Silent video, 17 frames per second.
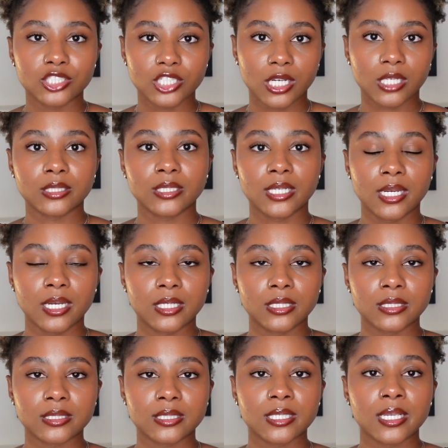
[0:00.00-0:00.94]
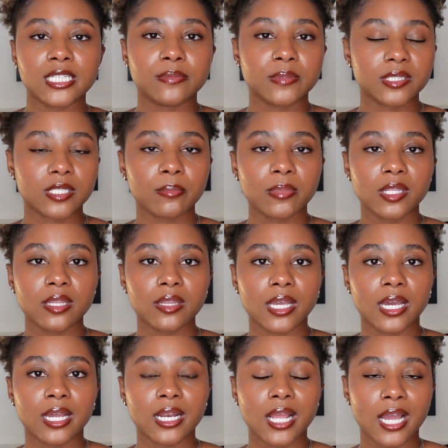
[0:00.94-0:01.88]
gel nails. It's been something
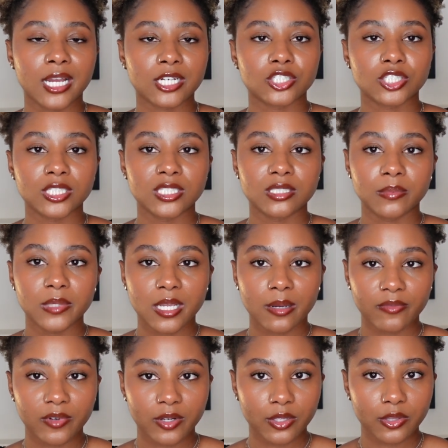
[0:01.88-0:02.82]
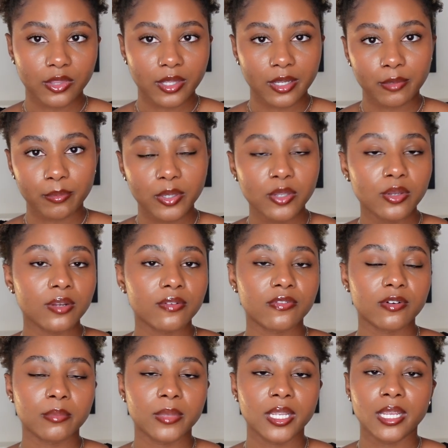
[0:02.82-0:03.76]
that actually has become very therapeutic
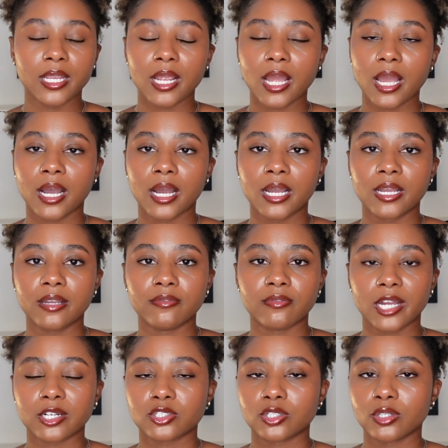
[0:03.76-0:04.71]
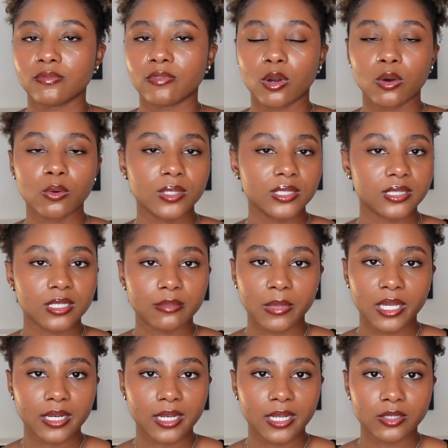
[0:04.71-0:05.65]
for me. I've actually always done
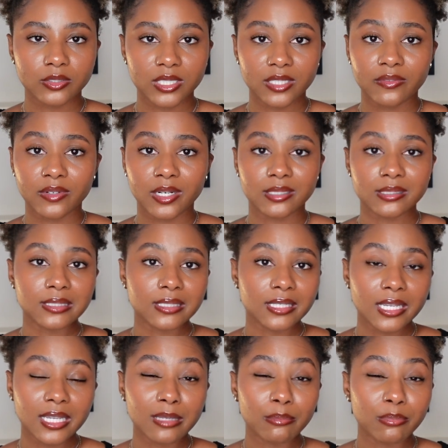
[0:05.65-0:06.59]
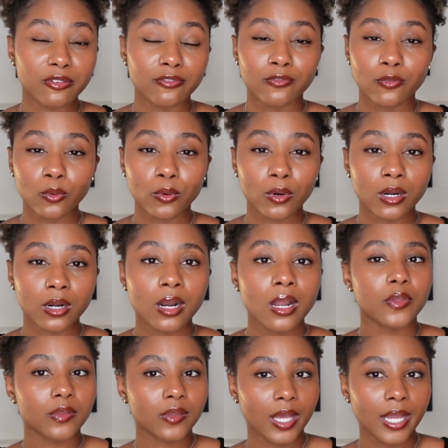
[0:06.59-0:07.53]
my nails, even as a kid before
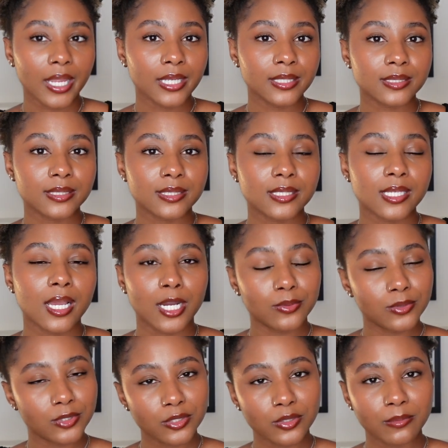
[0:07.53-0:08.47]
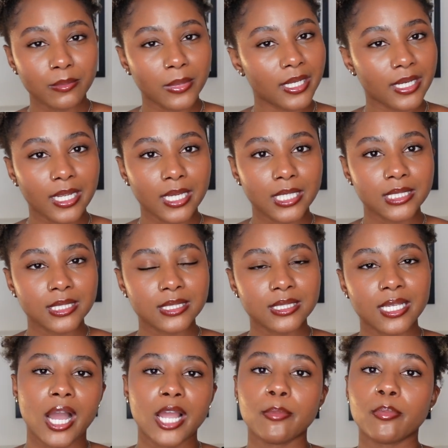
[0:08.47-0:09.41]
the lights. I was doing my nails.
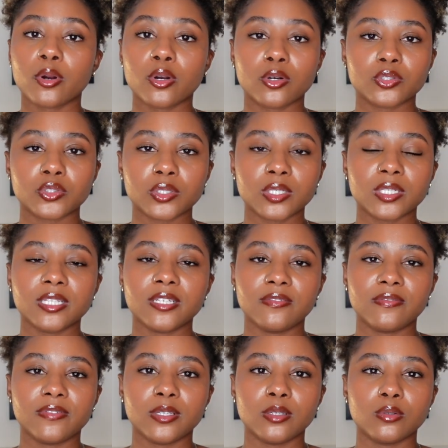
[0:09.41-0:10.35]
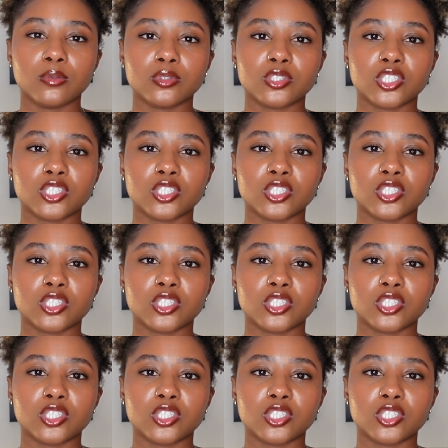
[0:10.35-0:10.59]
I personally feel